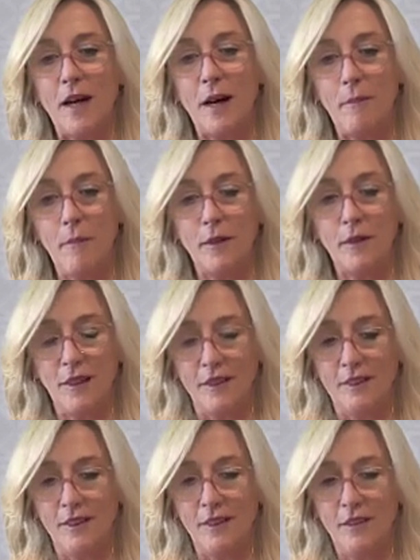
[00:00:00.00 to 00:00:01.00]
be humble
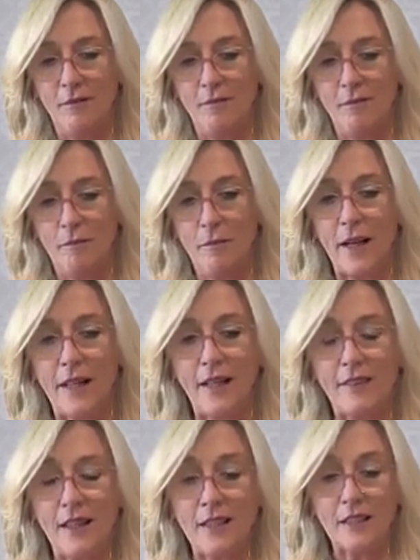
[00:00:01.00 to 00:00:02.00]
but
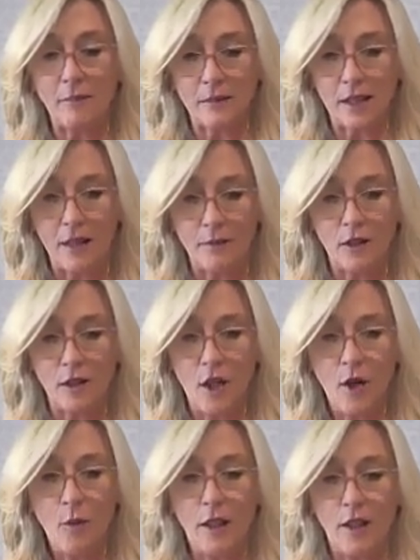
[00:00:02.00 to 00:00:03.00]
I think sometimes
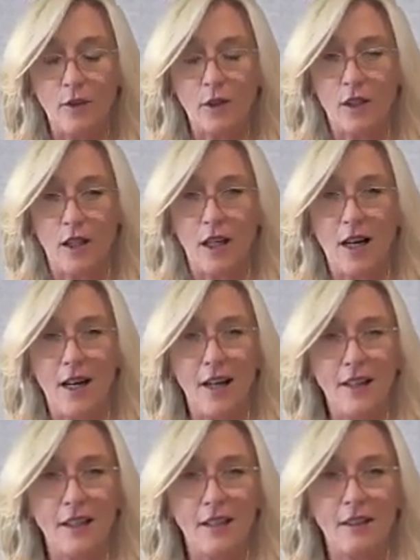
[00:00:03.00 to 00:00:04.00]
we can also
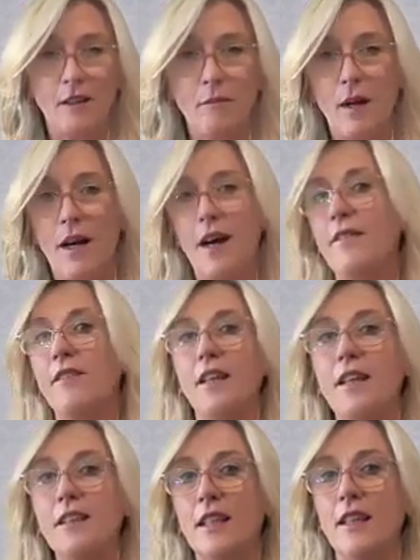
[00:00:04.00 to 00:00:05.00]
hide behind
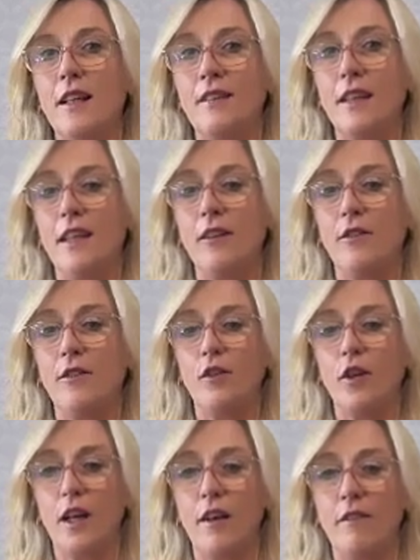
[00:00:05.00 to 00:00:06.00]
things. And I think
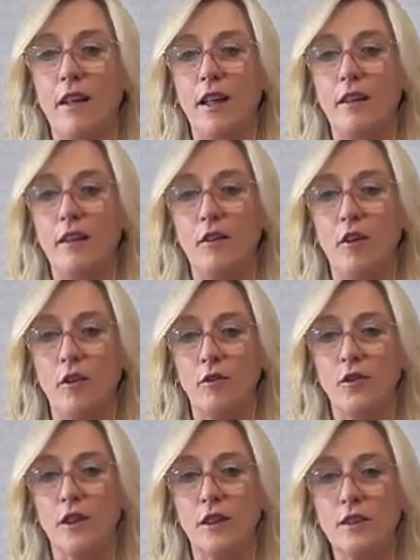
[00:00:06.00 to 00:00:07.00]
you've got to have that
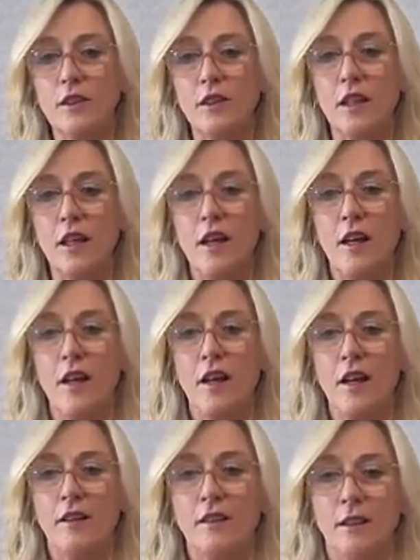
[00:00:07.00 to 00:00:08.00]
confidence
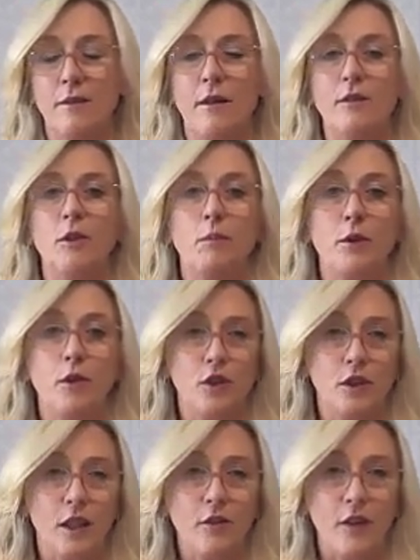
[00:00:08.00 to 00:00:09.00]
sometimes to push
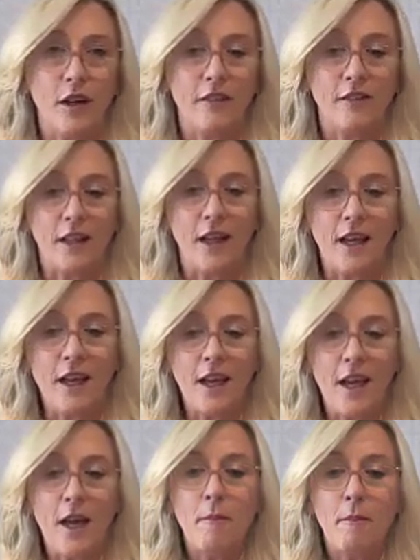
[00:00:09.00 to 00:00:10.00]
yourself out there.
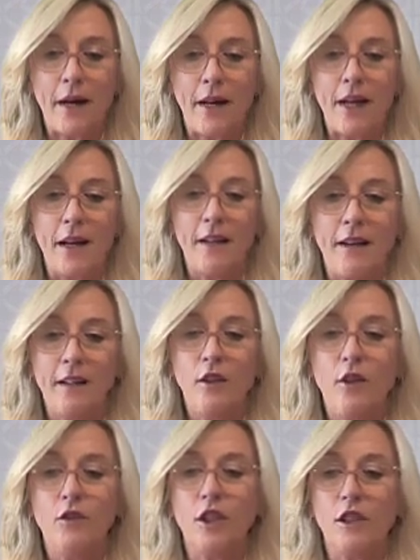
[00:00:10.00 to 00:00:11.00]
But
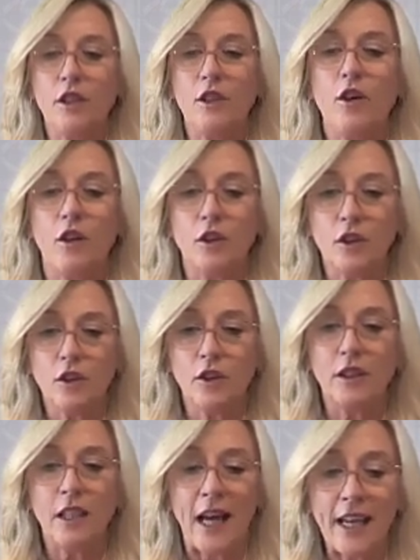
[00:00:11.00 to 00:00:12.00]
you've just got
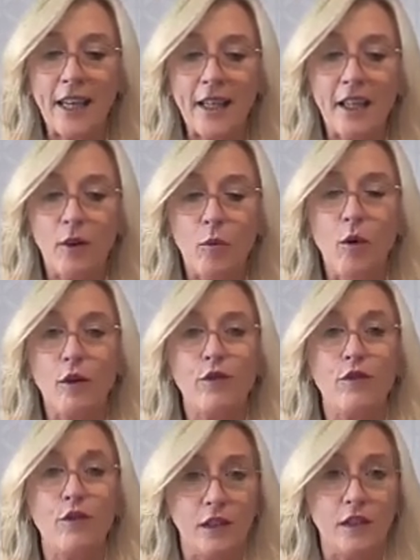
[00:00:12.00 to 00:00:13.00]
to take what
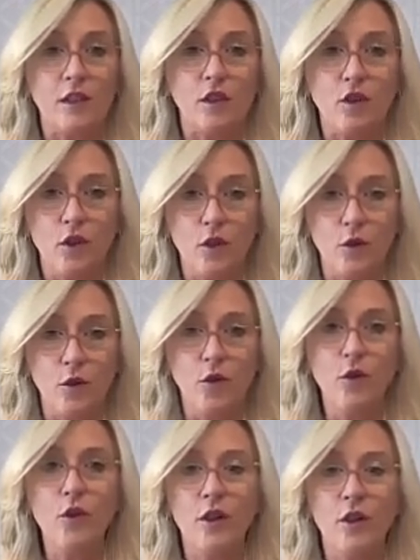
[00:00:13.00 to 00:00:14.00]
fits
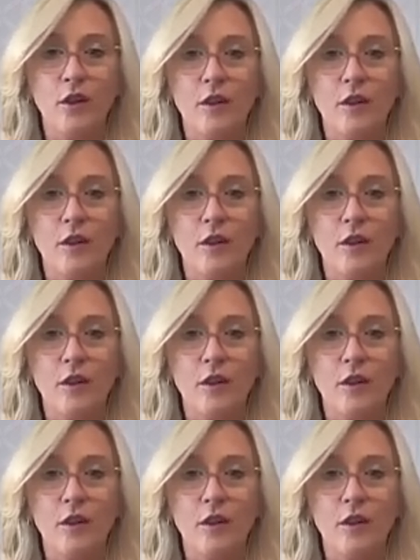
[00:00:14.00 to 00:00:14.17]
you